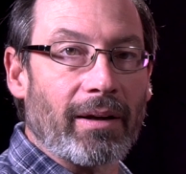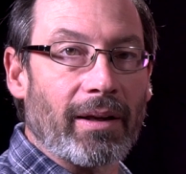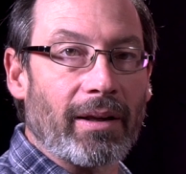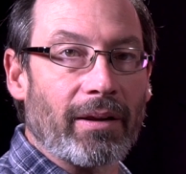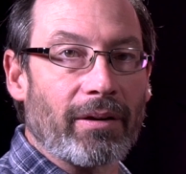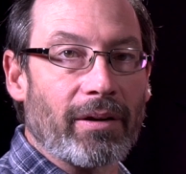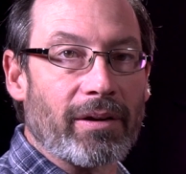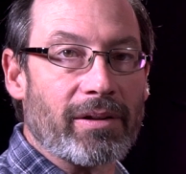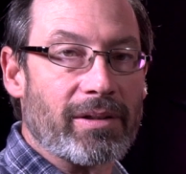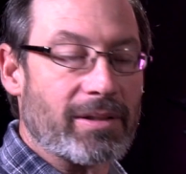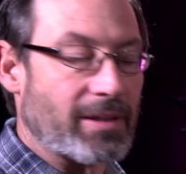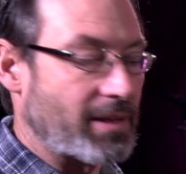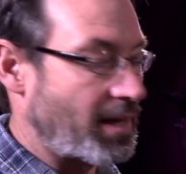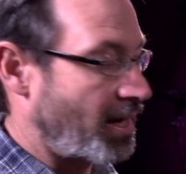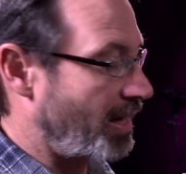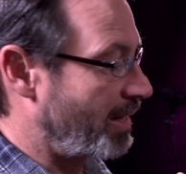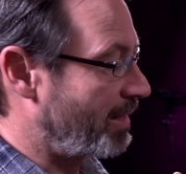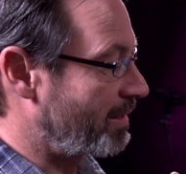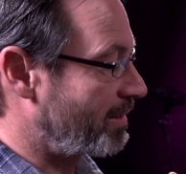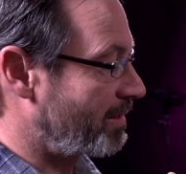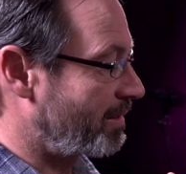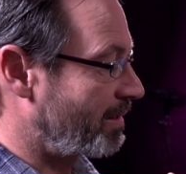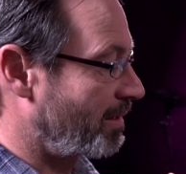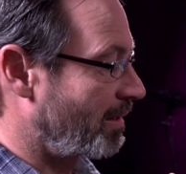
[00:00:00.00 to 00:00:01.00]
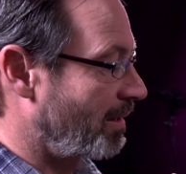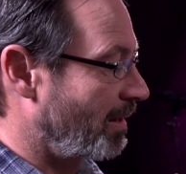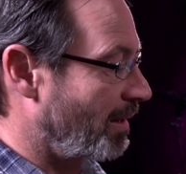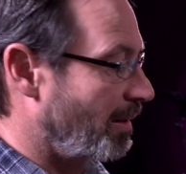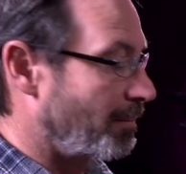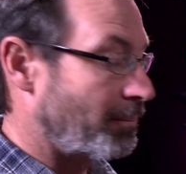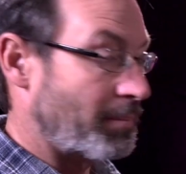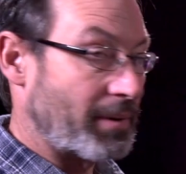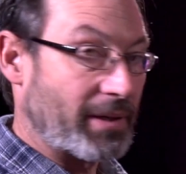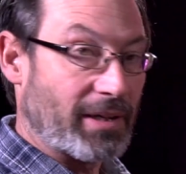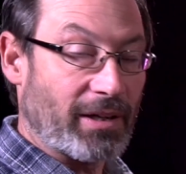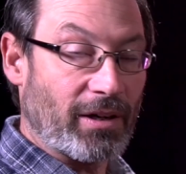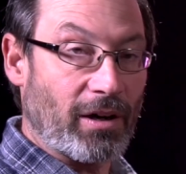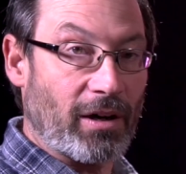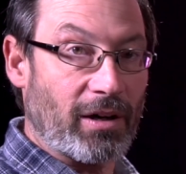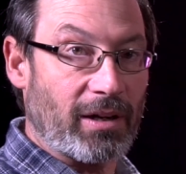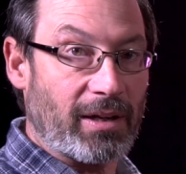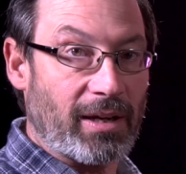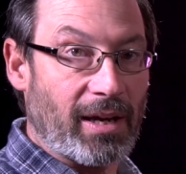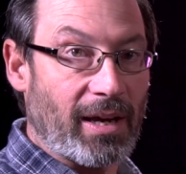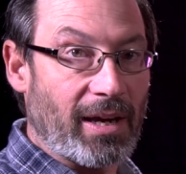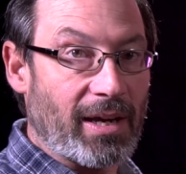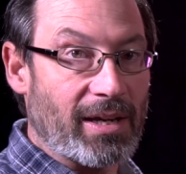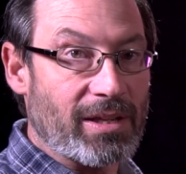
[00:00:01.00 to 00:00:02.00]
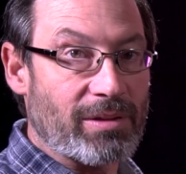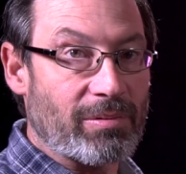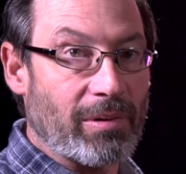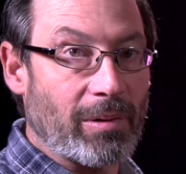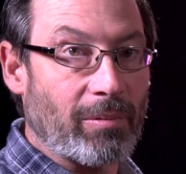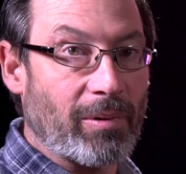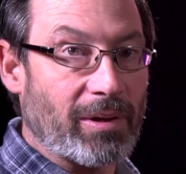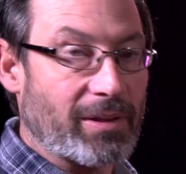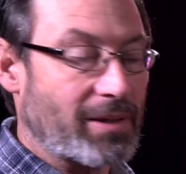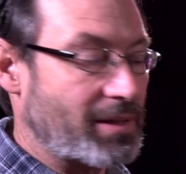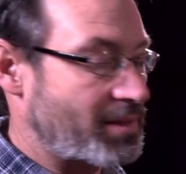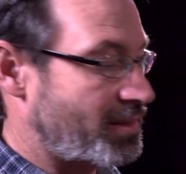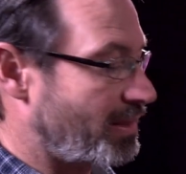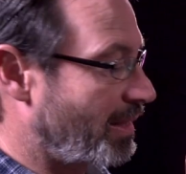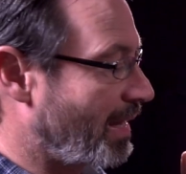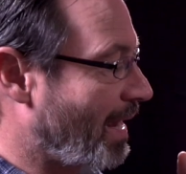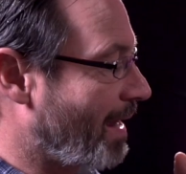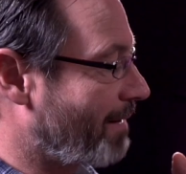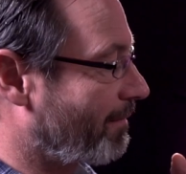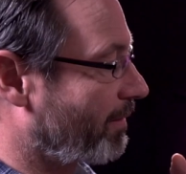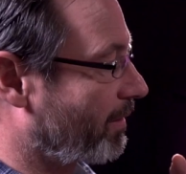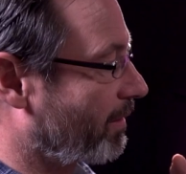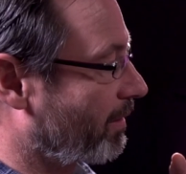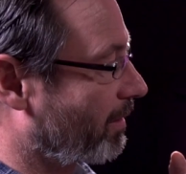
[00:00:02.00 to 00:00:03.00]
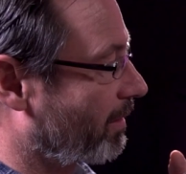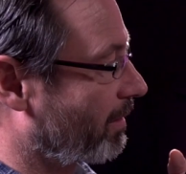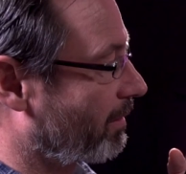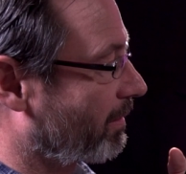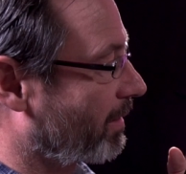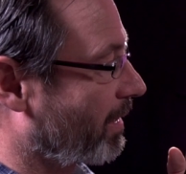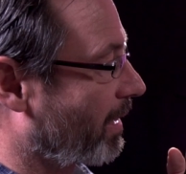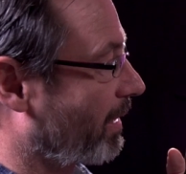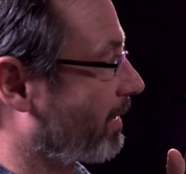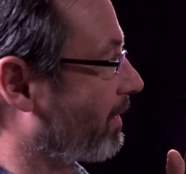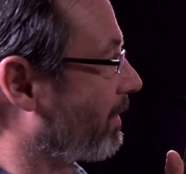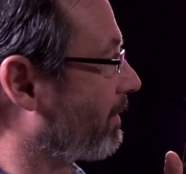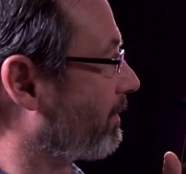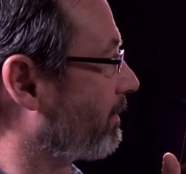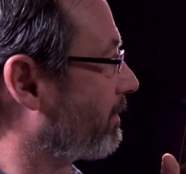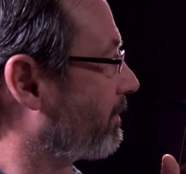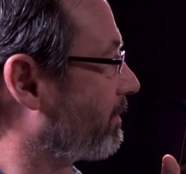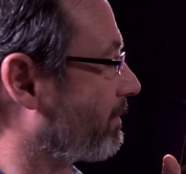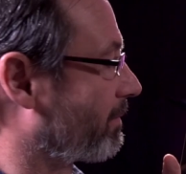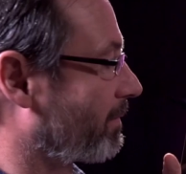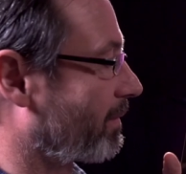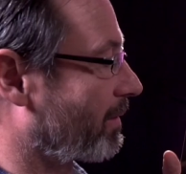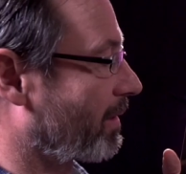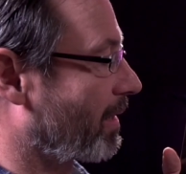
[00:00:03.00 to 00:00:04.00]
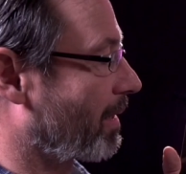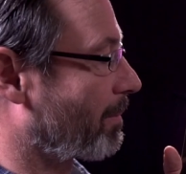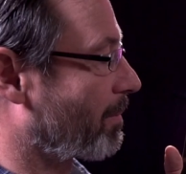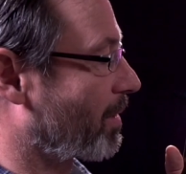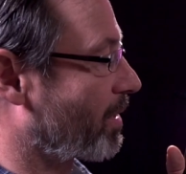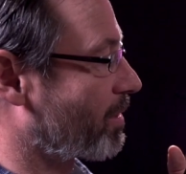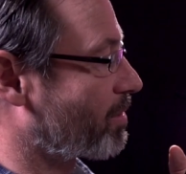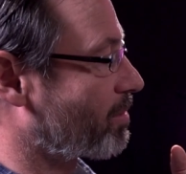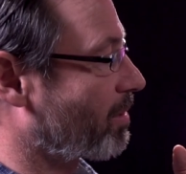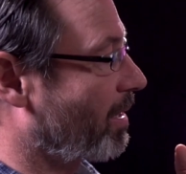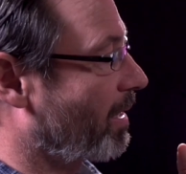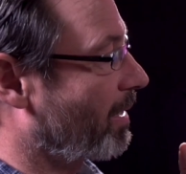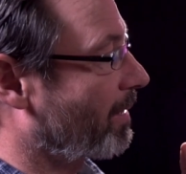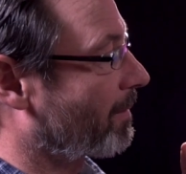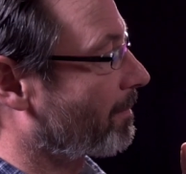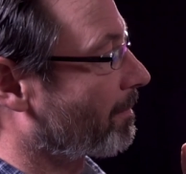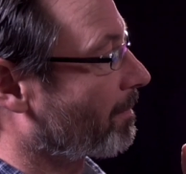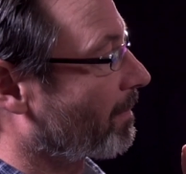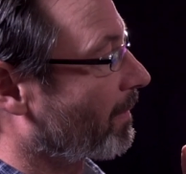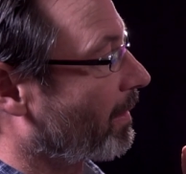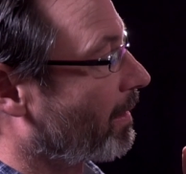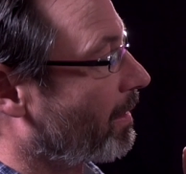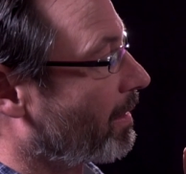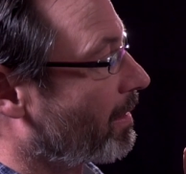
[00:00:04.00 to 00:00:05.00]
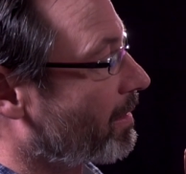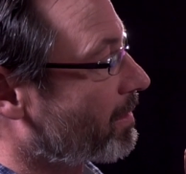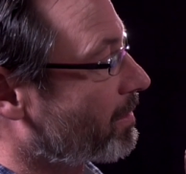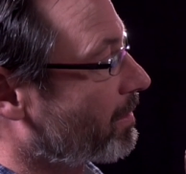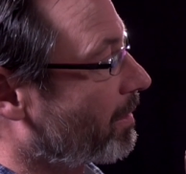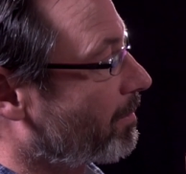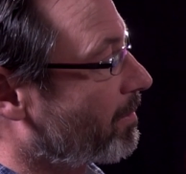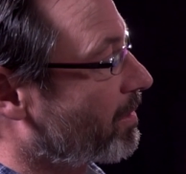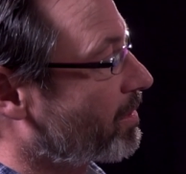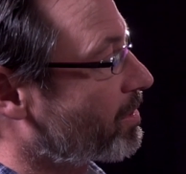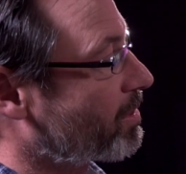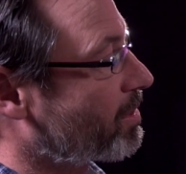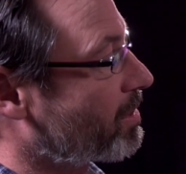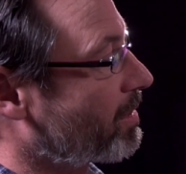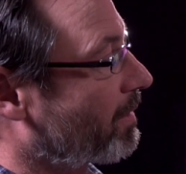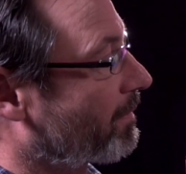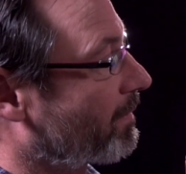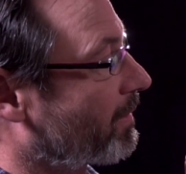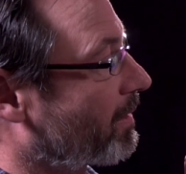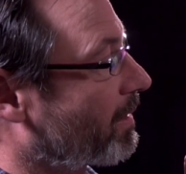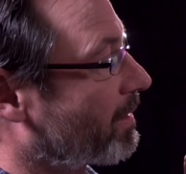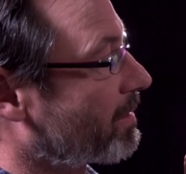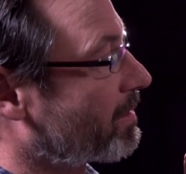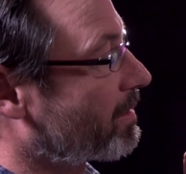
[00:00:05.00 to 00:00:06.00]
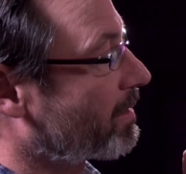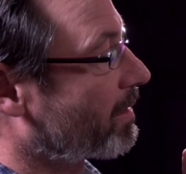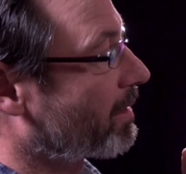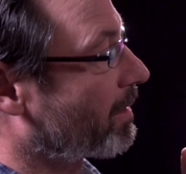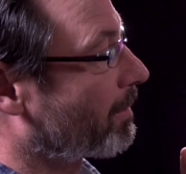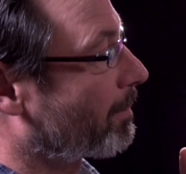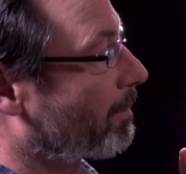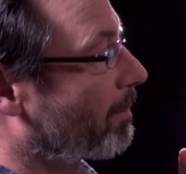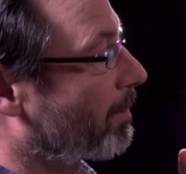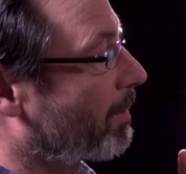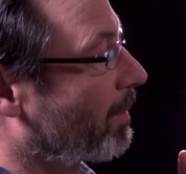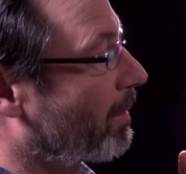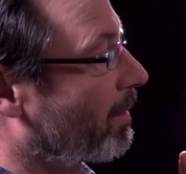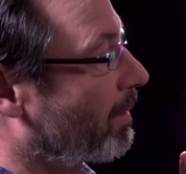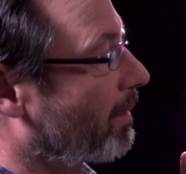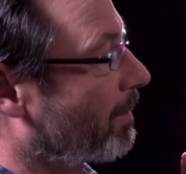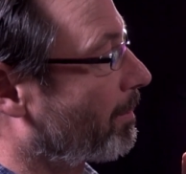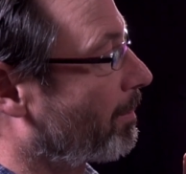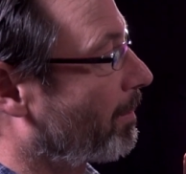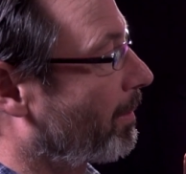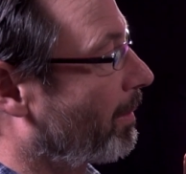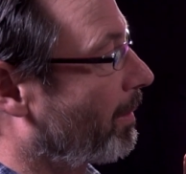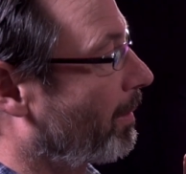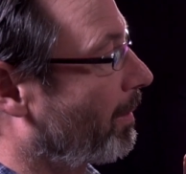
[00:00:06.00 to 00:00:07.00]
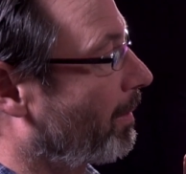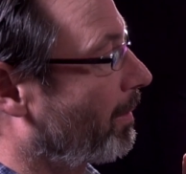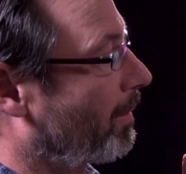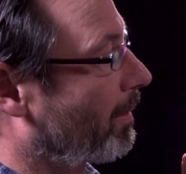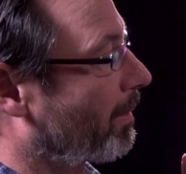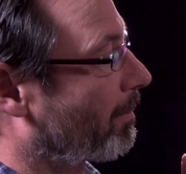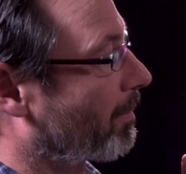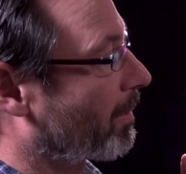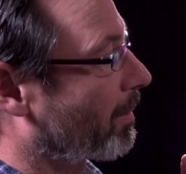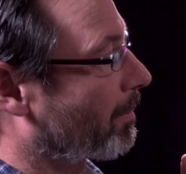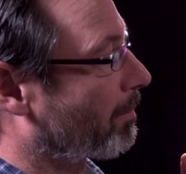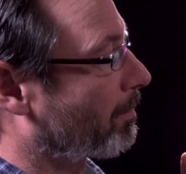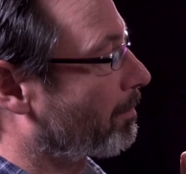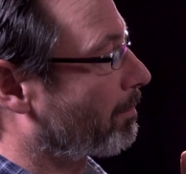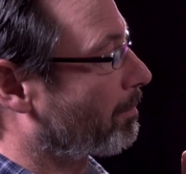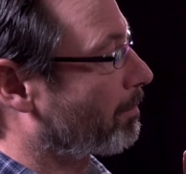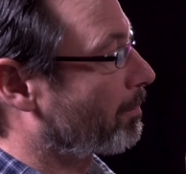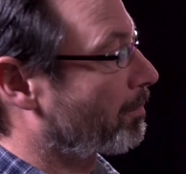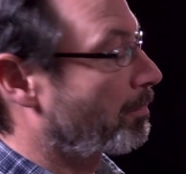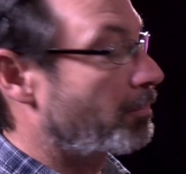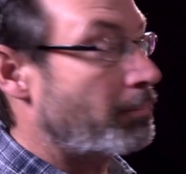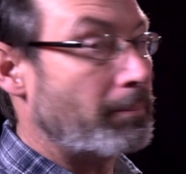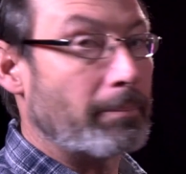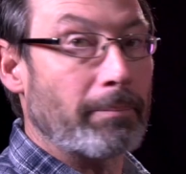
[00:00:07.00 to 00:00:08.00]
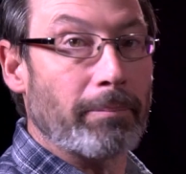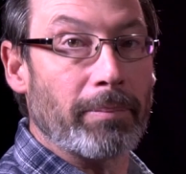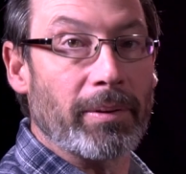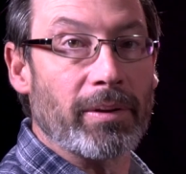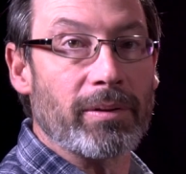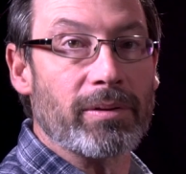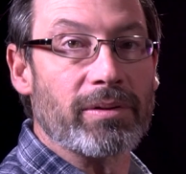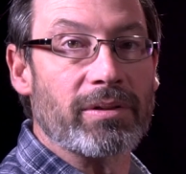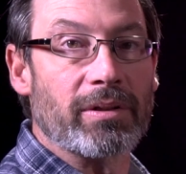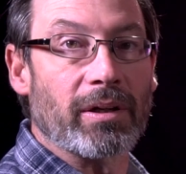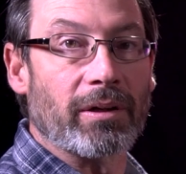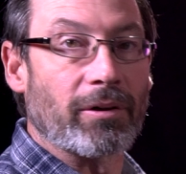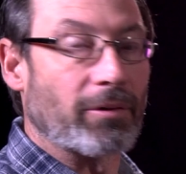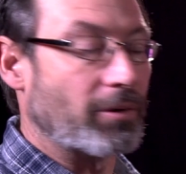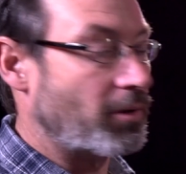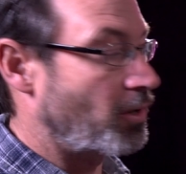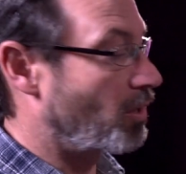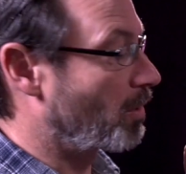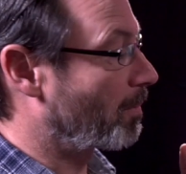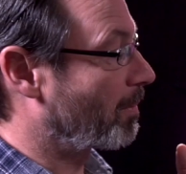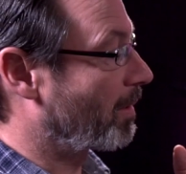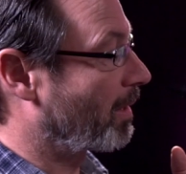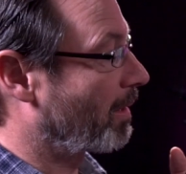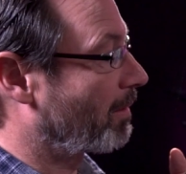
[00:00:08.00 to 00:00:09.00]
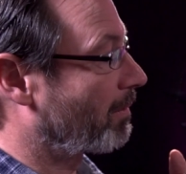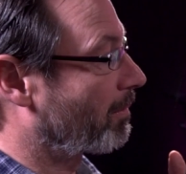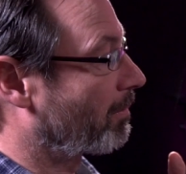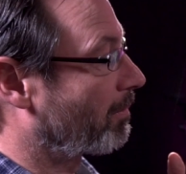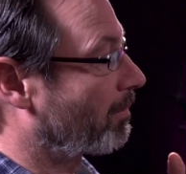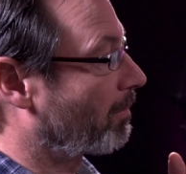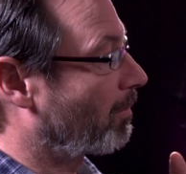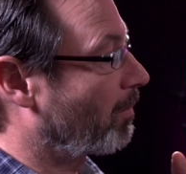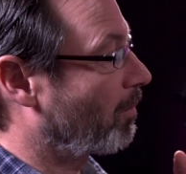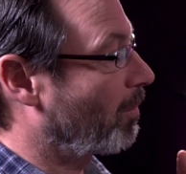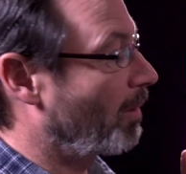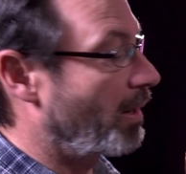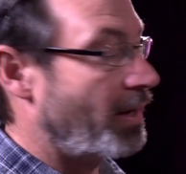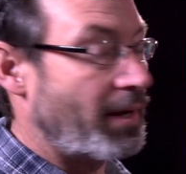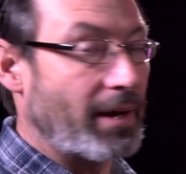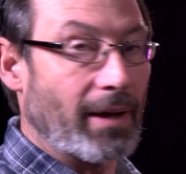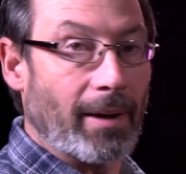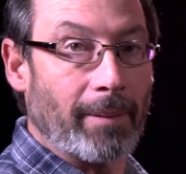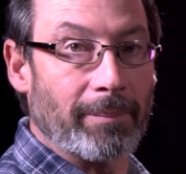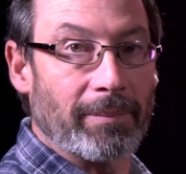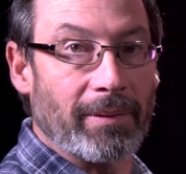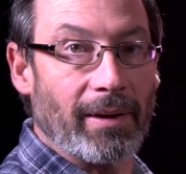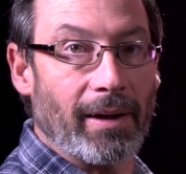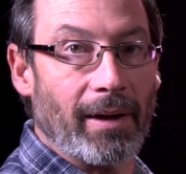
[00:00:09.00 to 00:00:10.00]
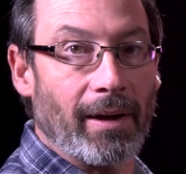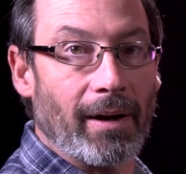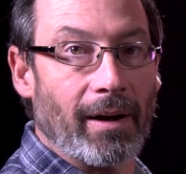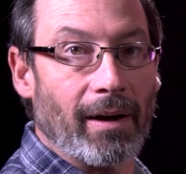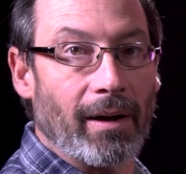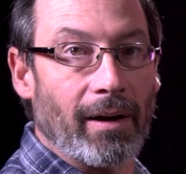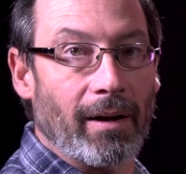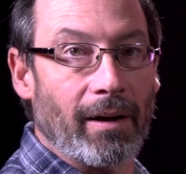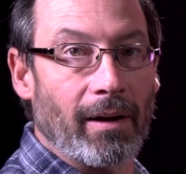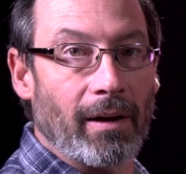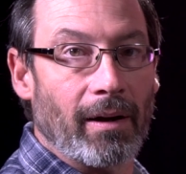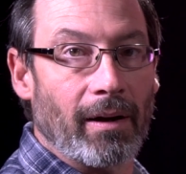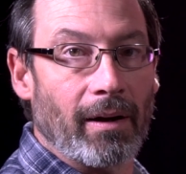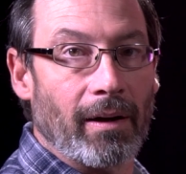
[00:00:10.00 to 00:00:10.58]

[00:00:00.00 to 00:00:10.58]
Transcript: That looks nice. But in our case, we want this lavender kind of image, right? So I'm gonna shift this to the purple. I'm gonna boost the chroma way up there.